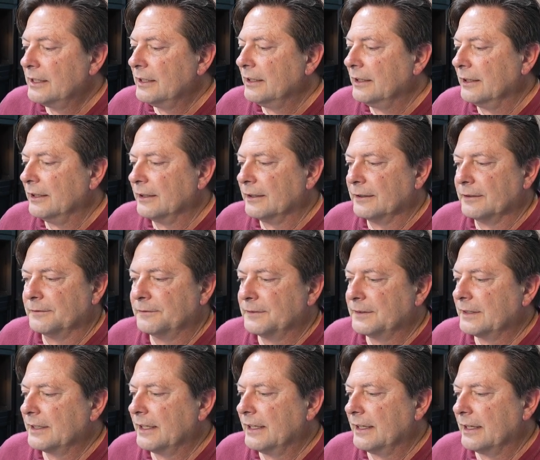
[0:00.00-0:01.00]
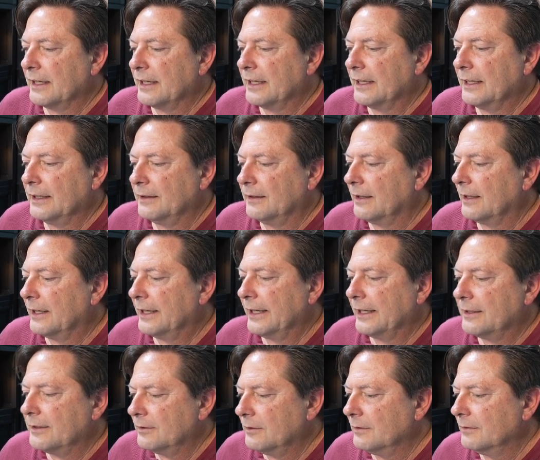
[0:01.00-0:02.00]
If, say, I
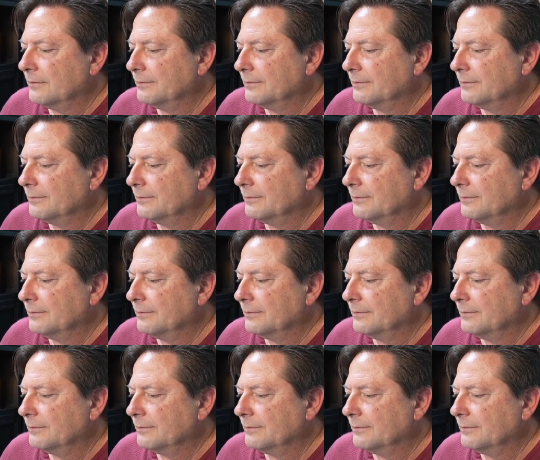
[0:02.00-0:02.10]
like